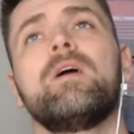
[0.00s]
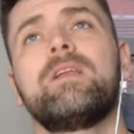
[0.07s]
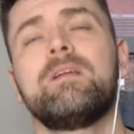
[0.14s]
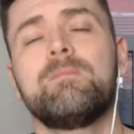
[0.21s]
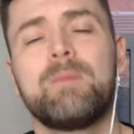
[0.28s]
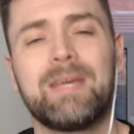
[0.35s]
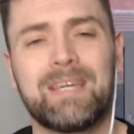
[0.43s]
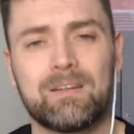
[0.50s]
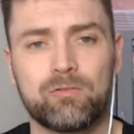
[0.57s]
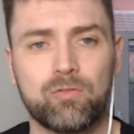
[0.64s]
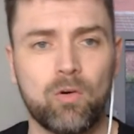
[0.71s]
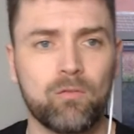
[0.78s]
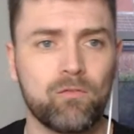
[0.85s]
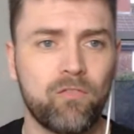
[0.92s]
Oh, he didn't make
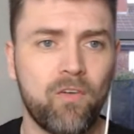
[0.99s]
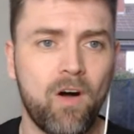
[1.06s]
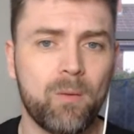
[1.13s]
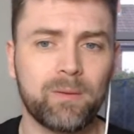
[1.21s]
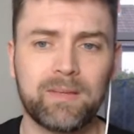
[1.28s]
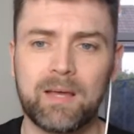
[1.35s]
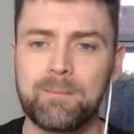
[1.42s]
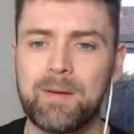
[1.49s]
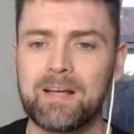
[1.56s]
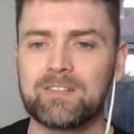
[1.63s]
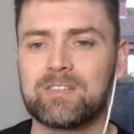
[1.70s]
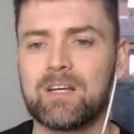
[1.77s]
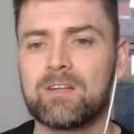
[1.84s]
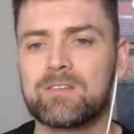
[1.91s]
his run forward there.
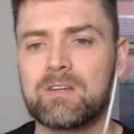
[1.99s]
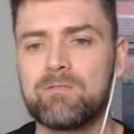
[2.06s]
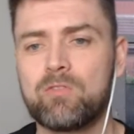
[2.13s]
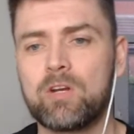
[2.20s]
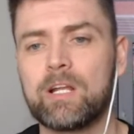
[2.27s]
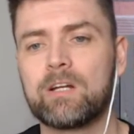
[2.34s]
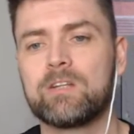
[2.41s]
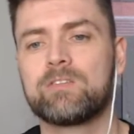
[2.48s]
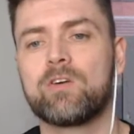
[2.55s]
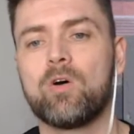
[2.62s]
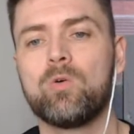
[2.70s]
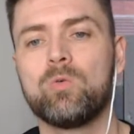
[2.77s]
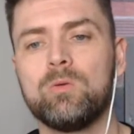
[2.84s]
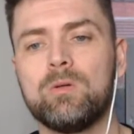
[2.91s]
Martial's then running on
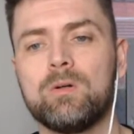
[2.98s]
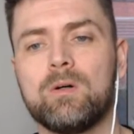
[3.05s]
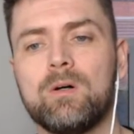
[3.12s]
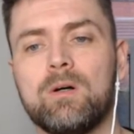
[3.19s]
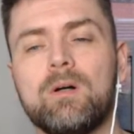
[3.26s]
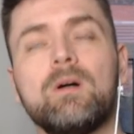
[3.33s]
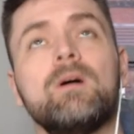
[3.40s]
his own.